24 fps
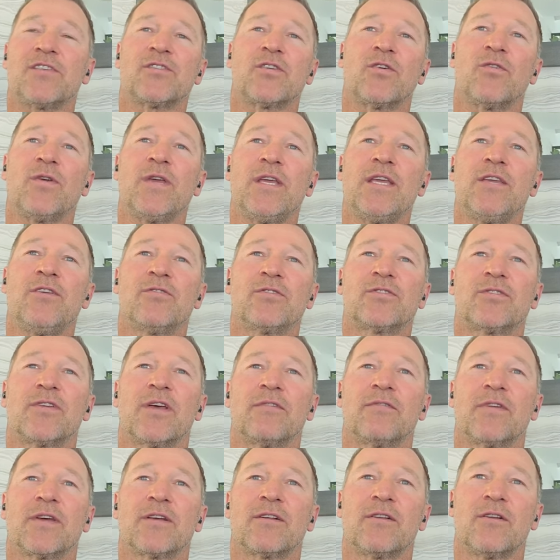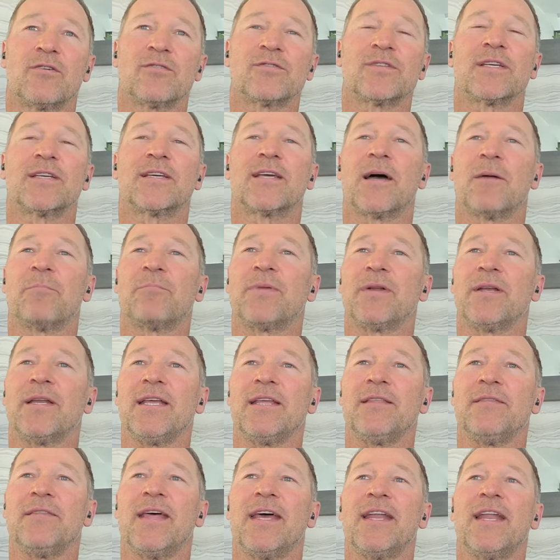So he used to have a clothing
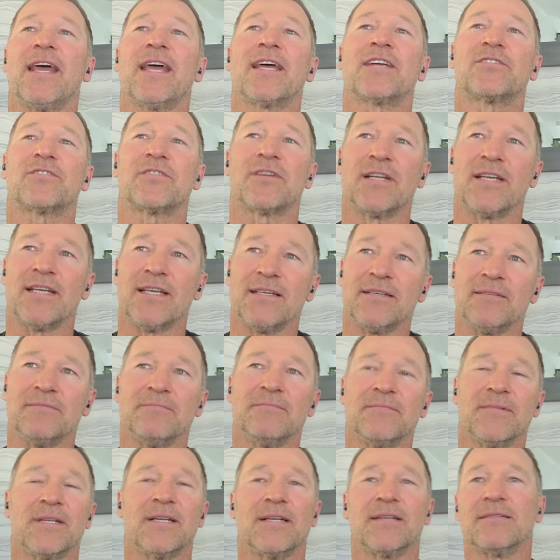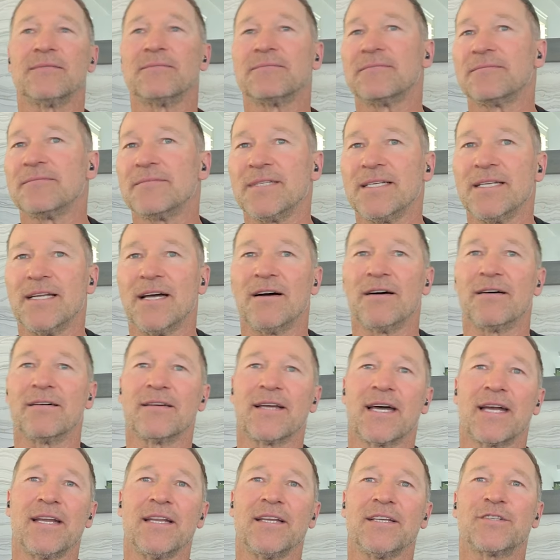company that actually, you know,
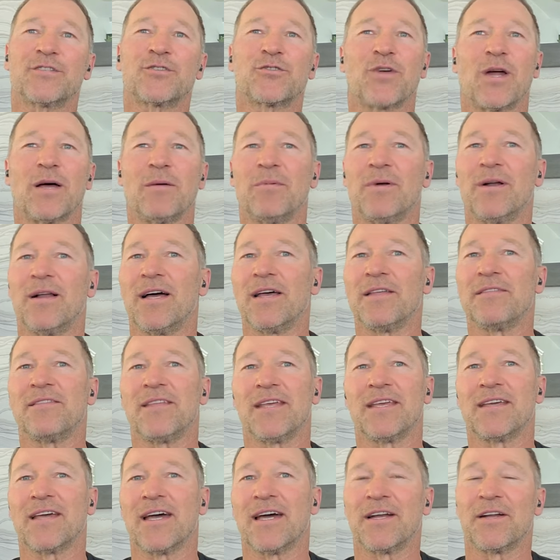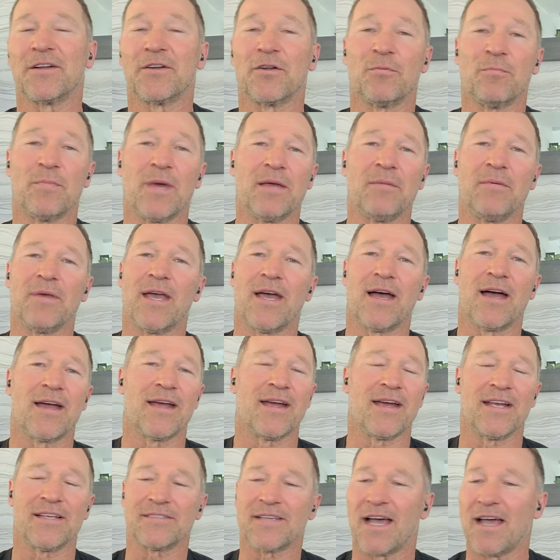got in trouble. I think, I don't know, maybe
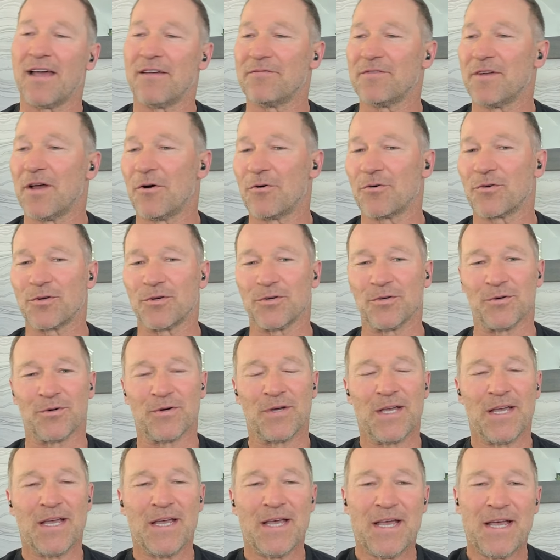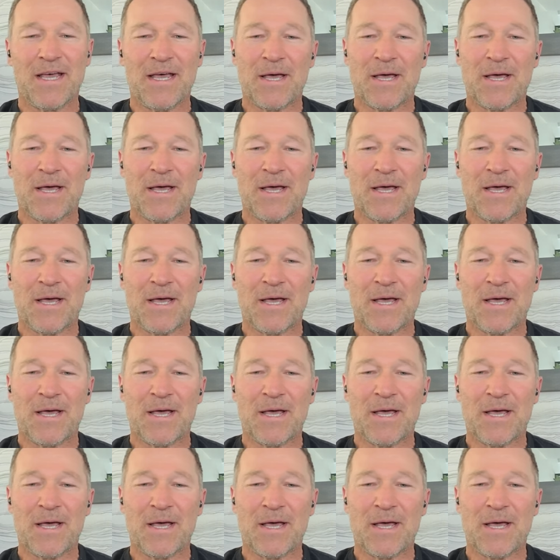IRS. I have no clue.